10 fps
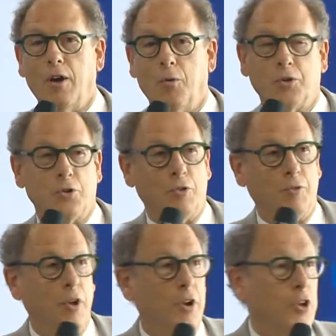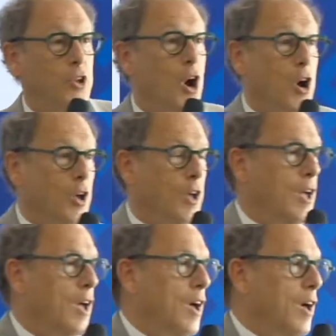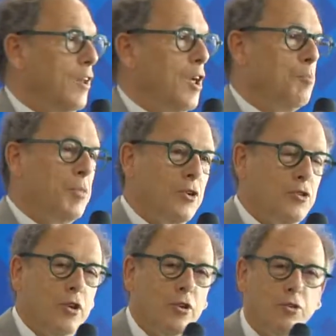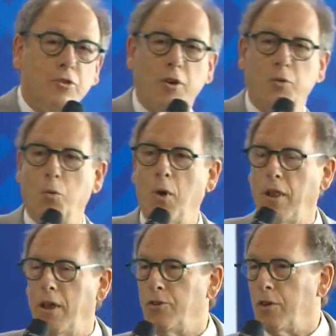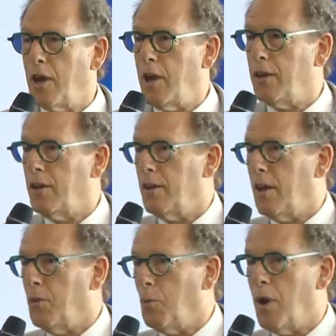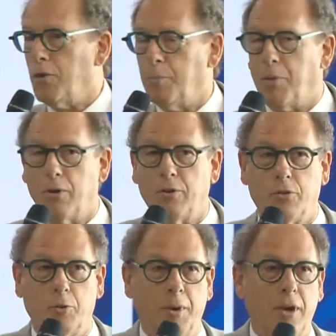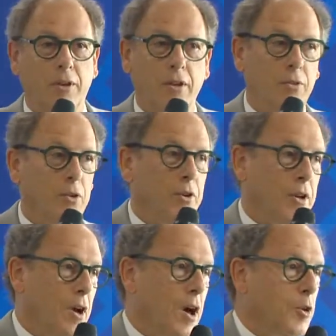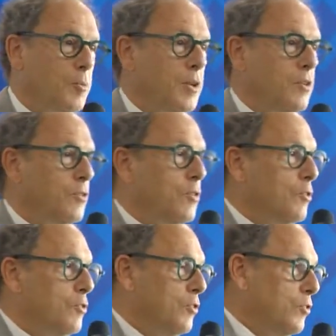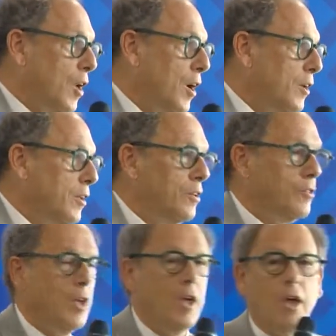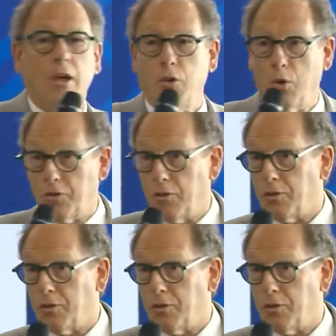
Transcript: which are young and ambitious and well-educated and want to participate in their economies and their societies, your